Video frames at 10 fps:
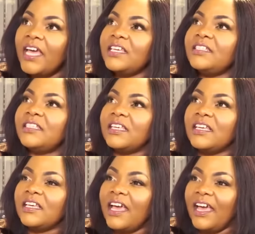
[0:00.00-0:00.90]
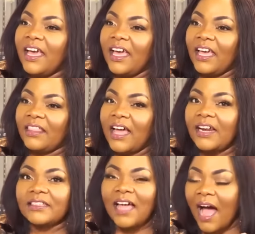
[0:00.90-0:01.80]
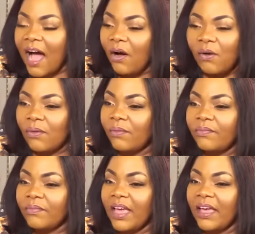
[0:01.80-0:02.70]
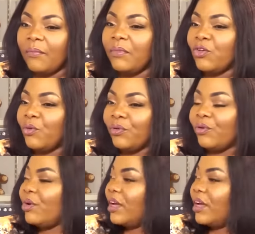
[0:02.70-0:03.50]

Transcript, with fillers: Inti that is how enyomono